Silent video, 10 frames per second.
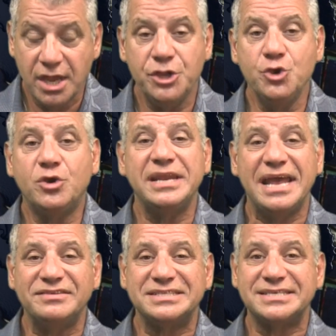you can
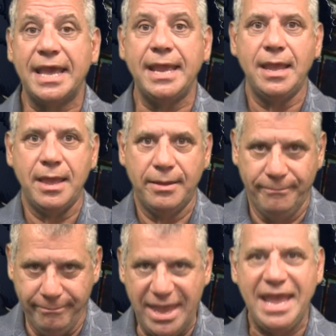have it say,
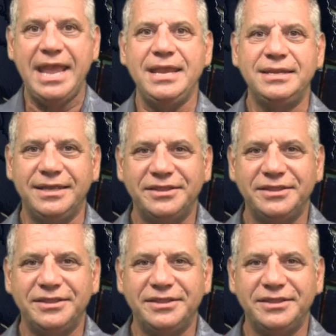made in